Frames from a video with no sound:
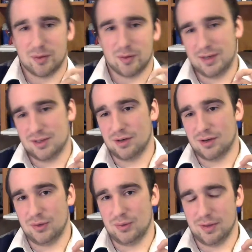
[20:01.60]
me to
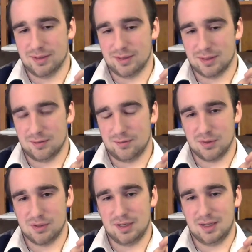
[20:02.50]
start doing this.
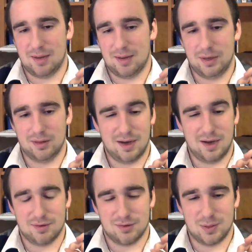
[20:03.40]
Unfortunately, I'm either going to
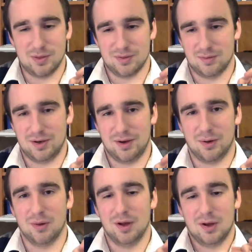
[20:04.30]
have to trim this video